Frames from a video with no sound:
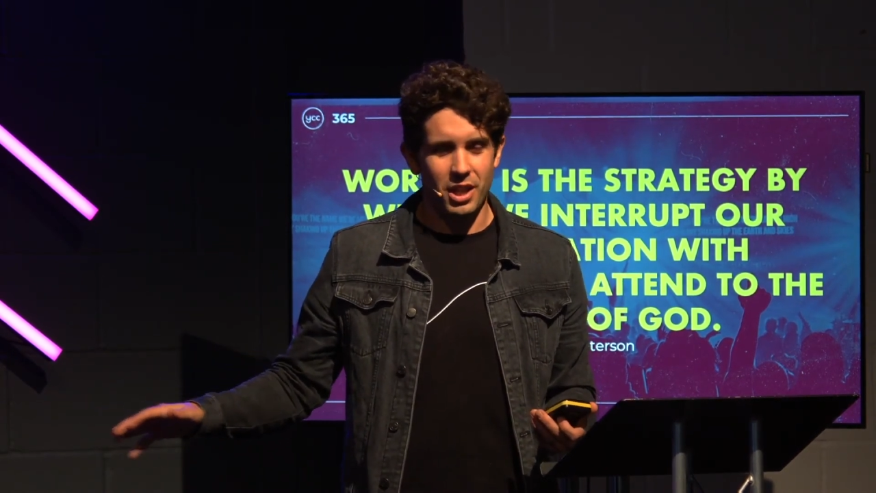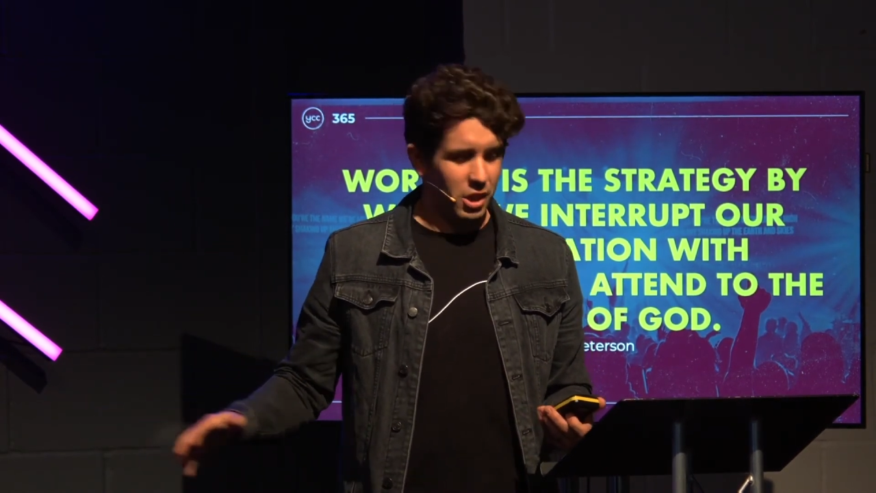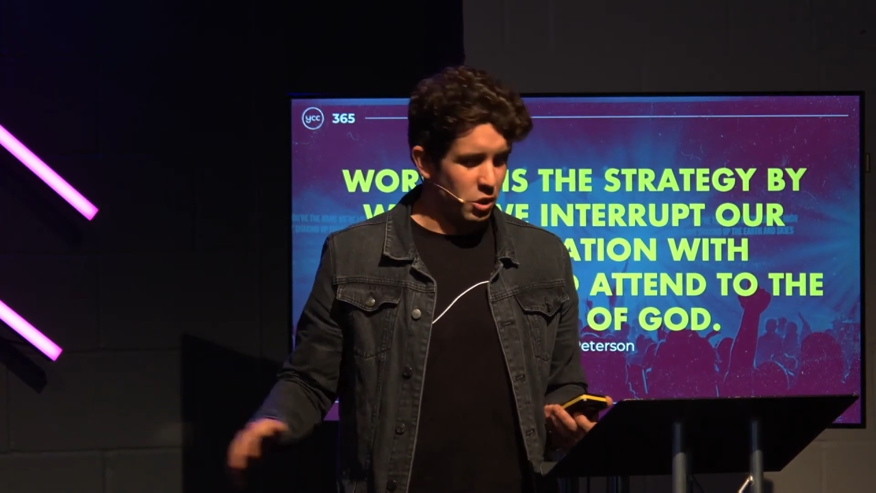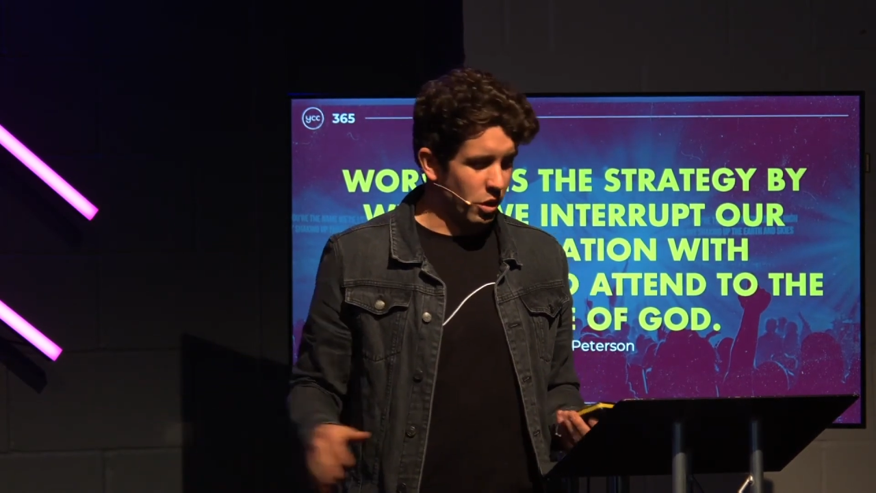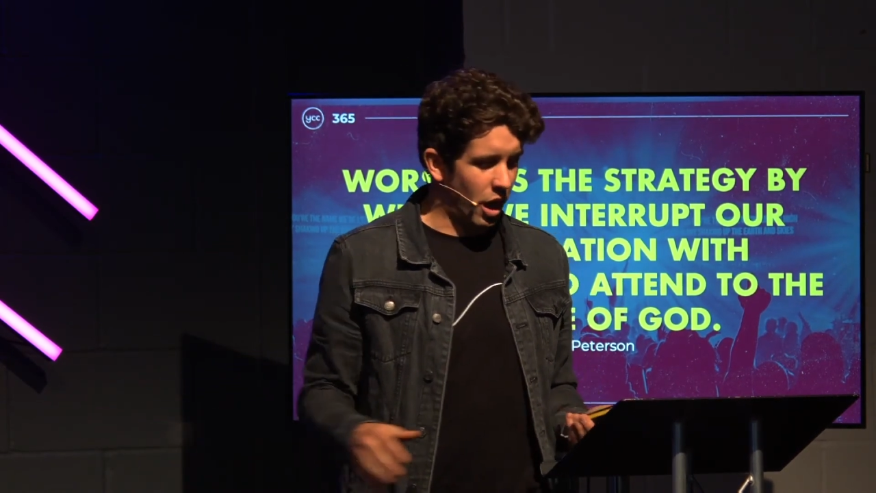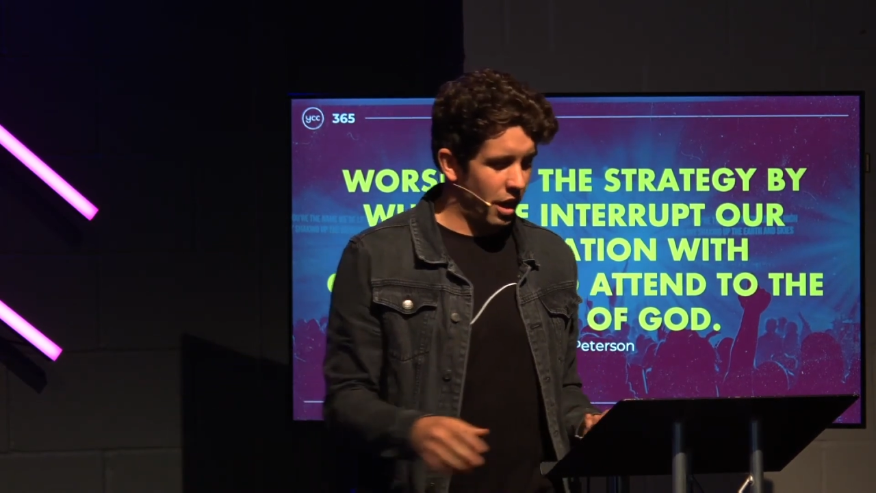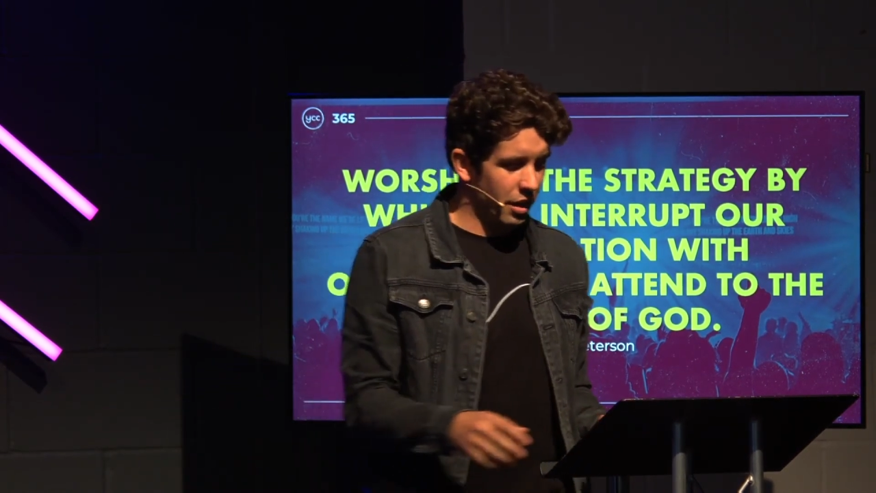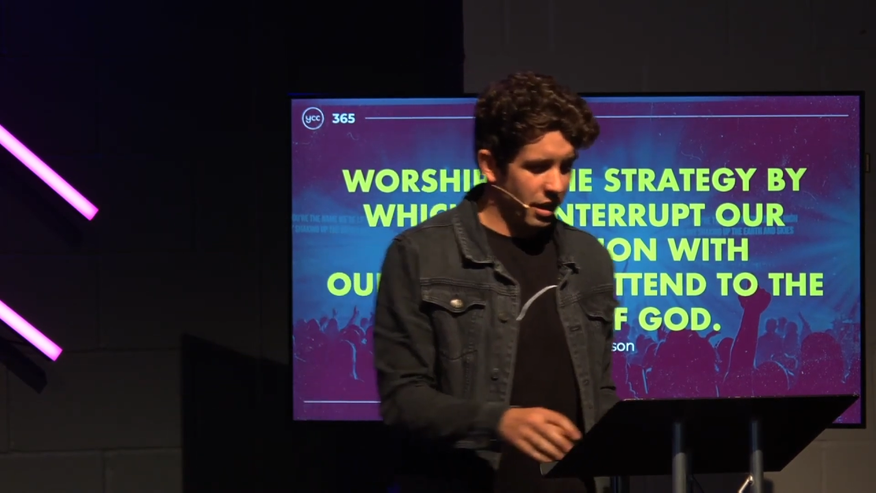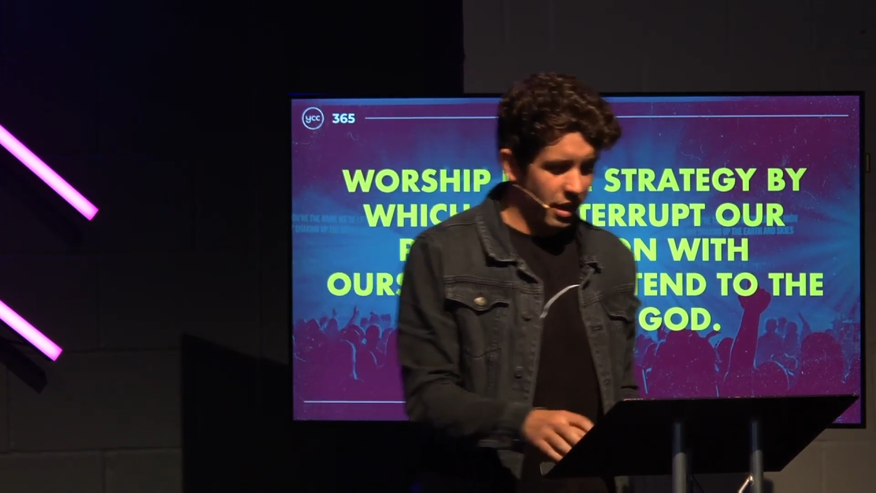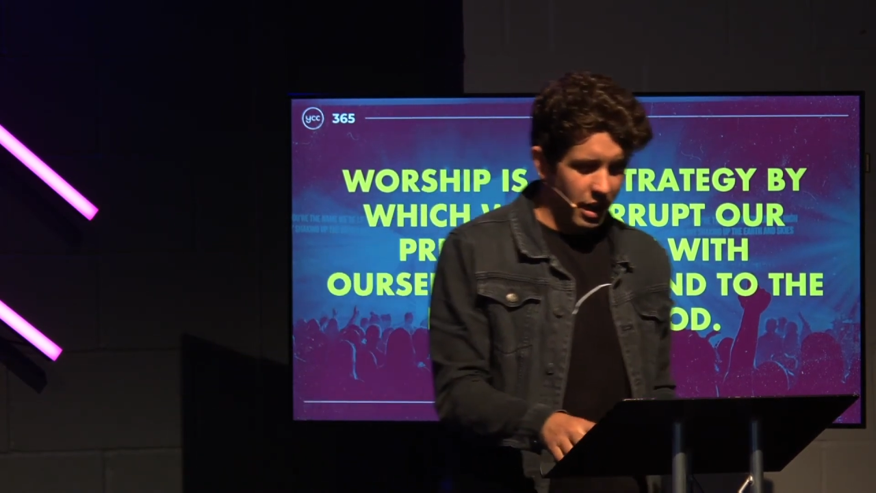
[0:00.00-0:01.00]
You can't,
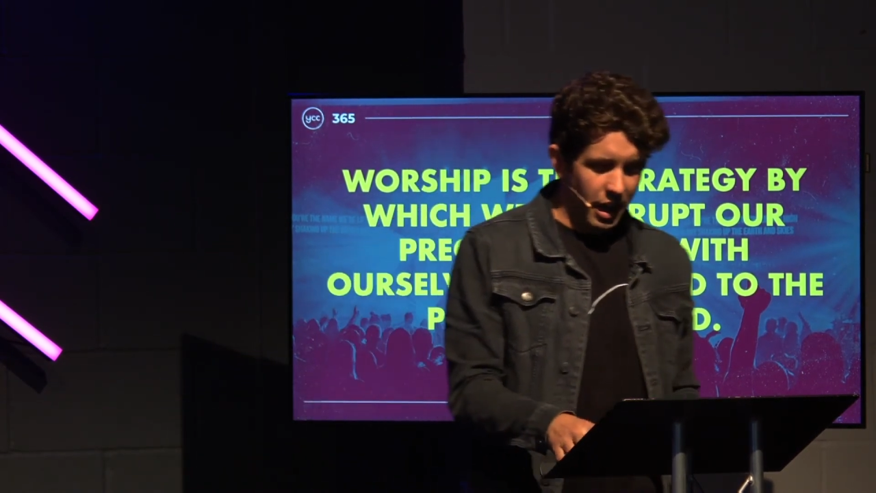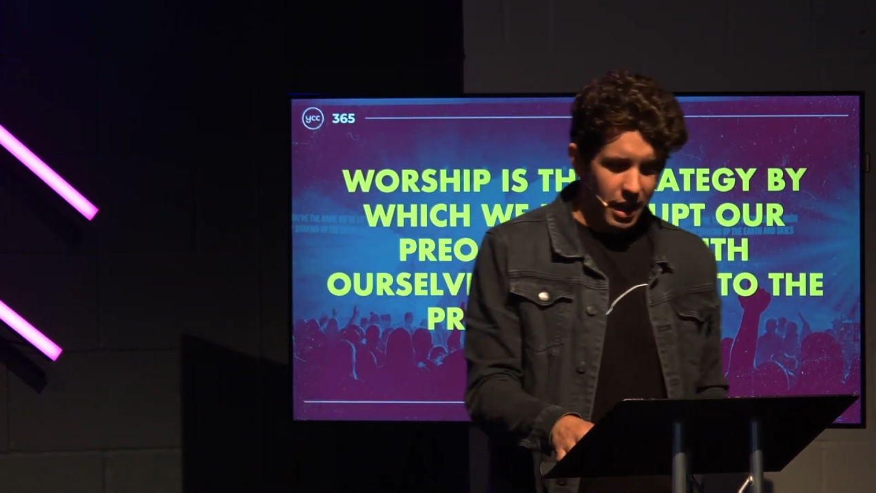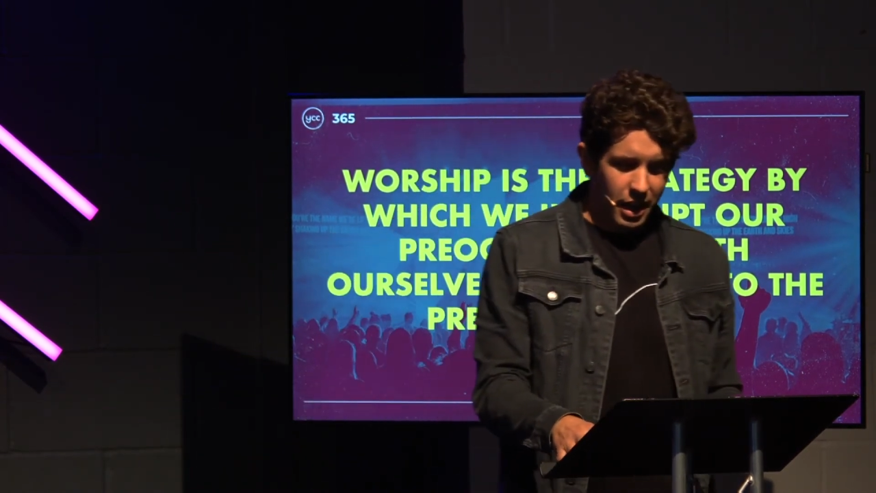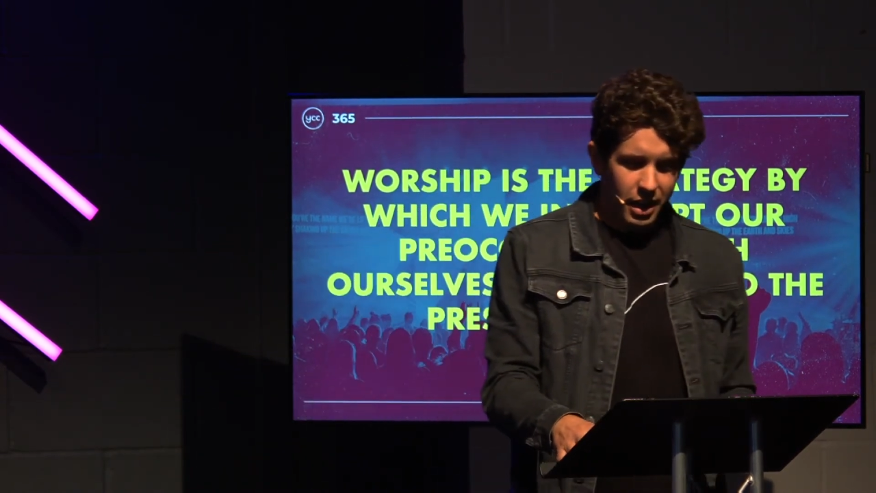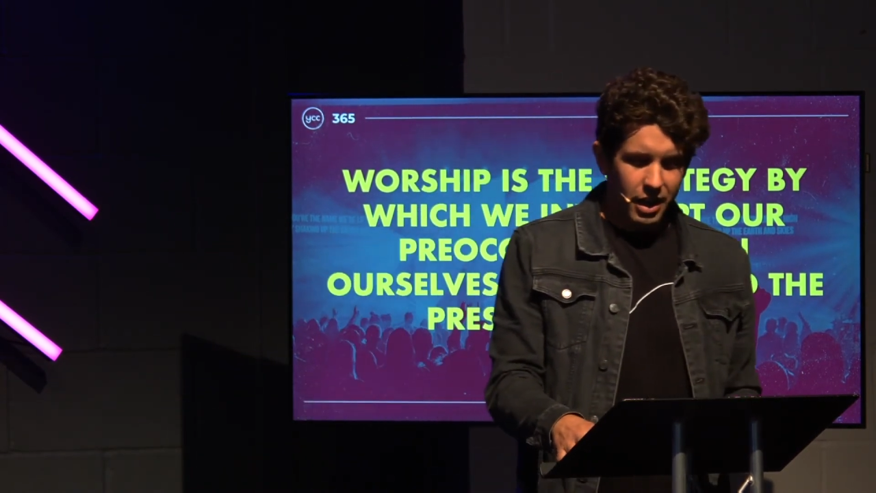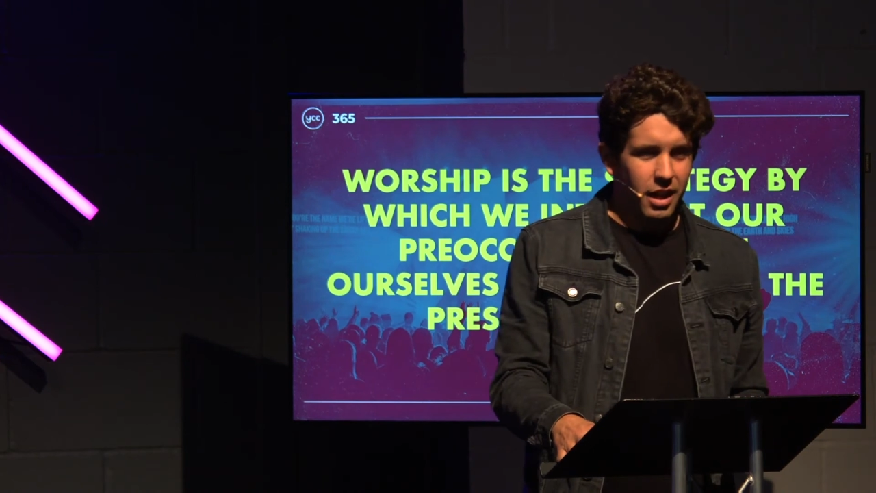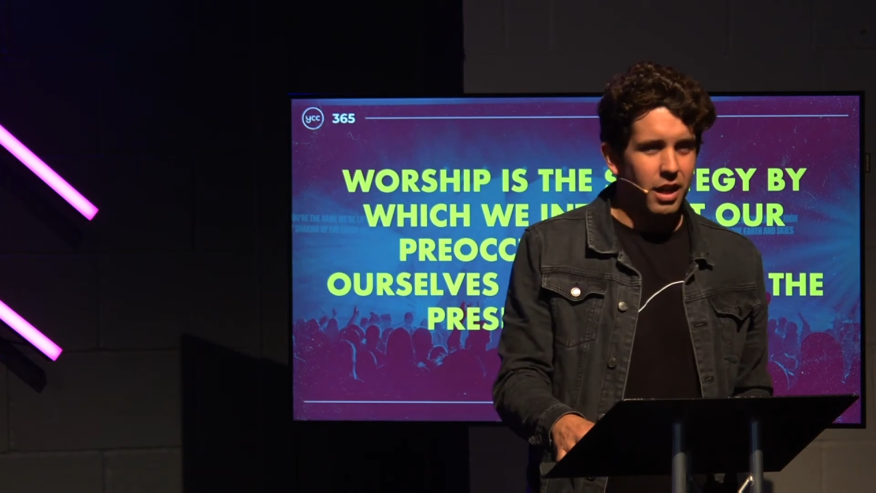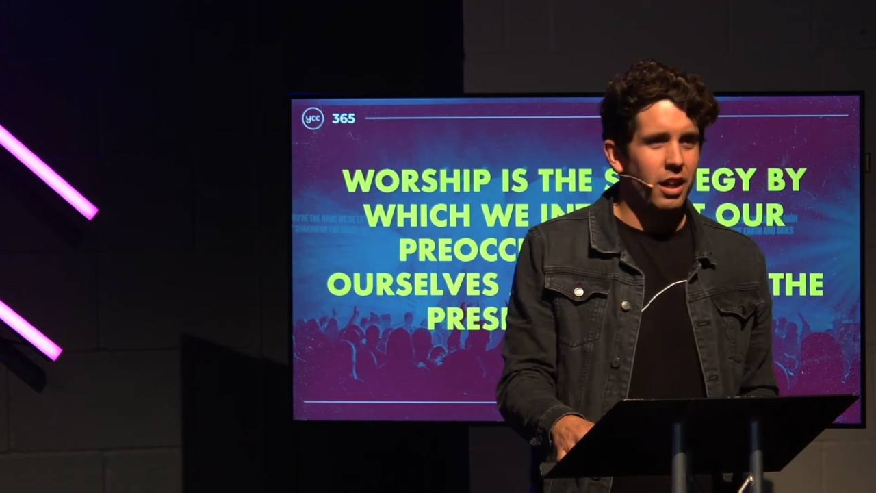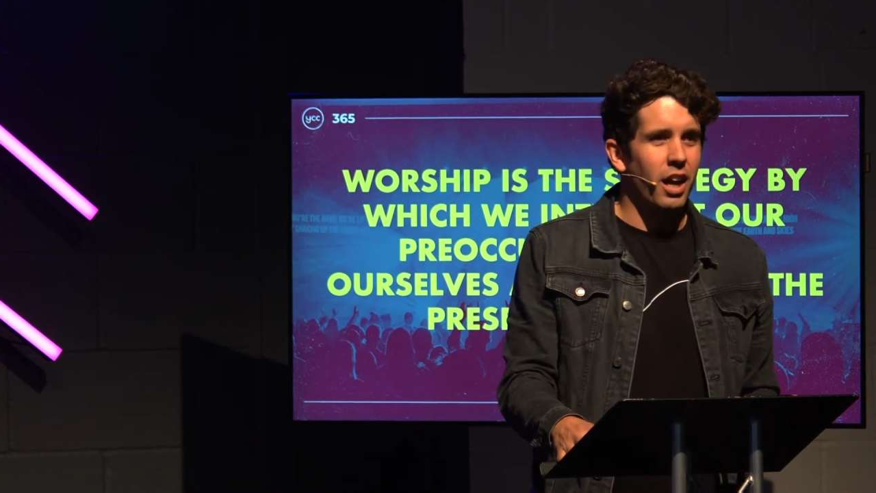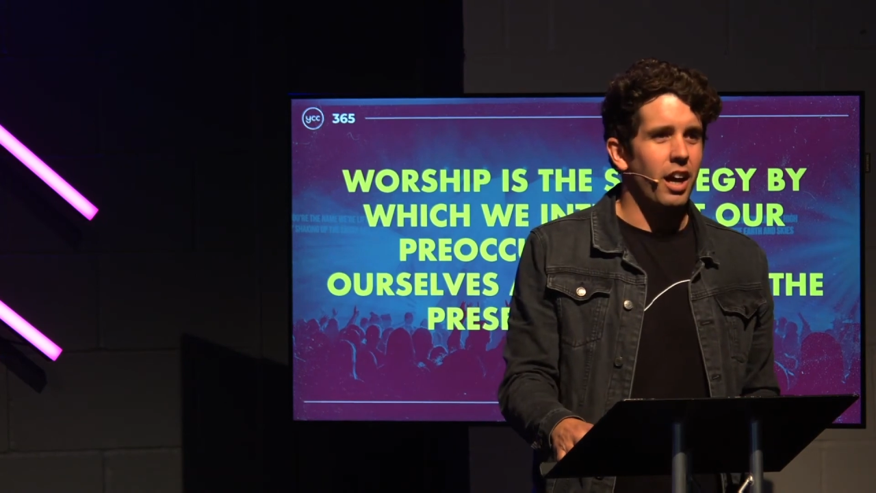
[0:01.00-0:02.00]

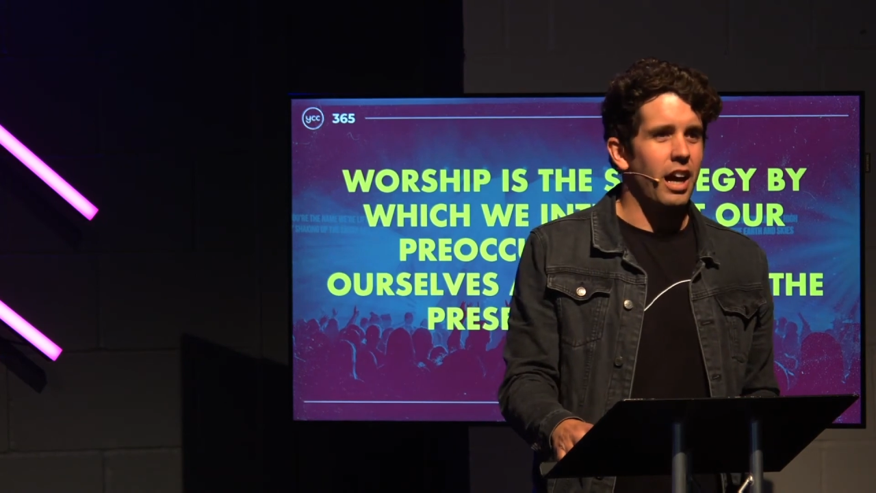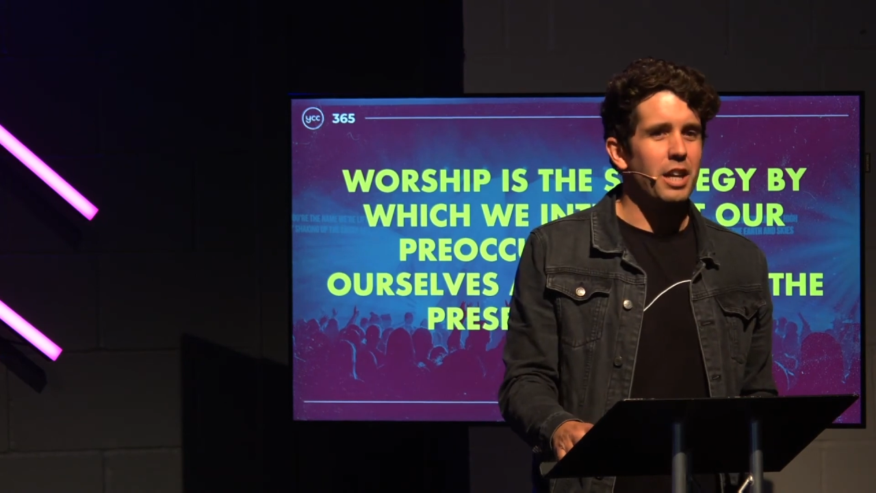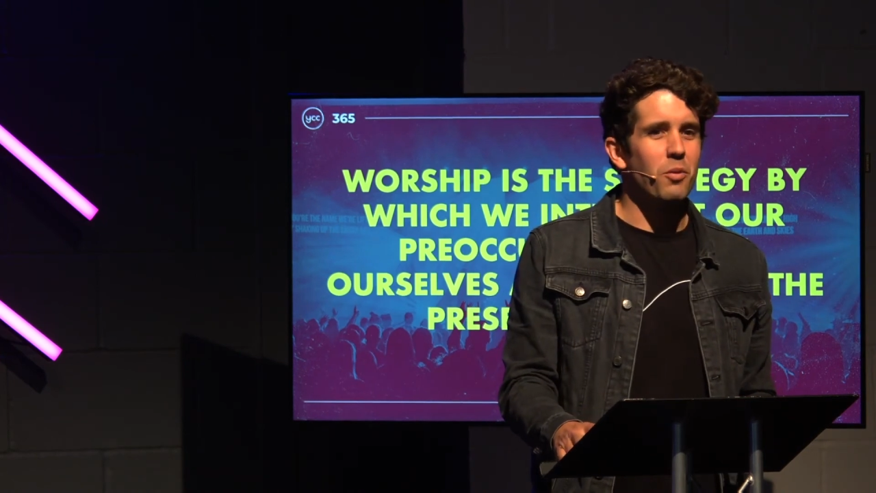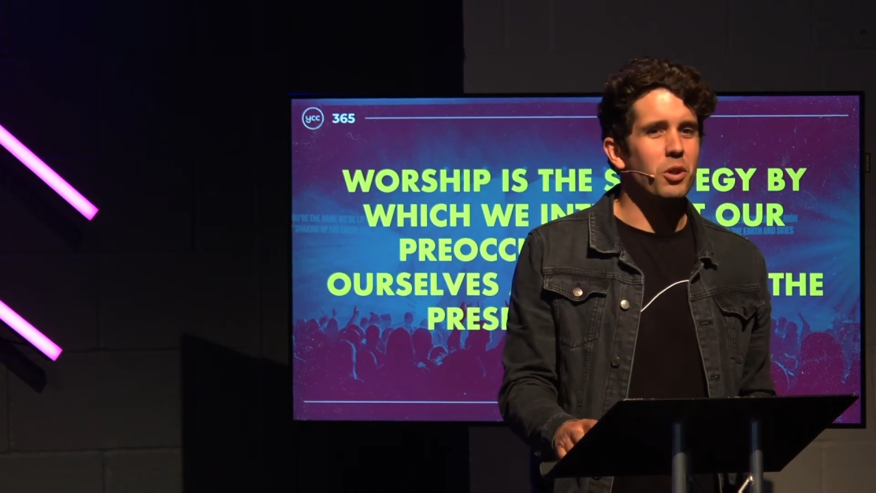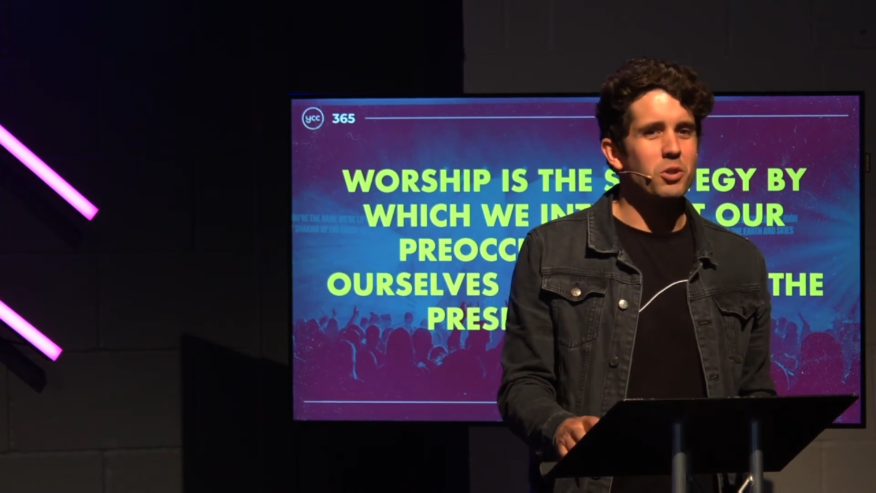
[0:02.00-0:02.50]
anyone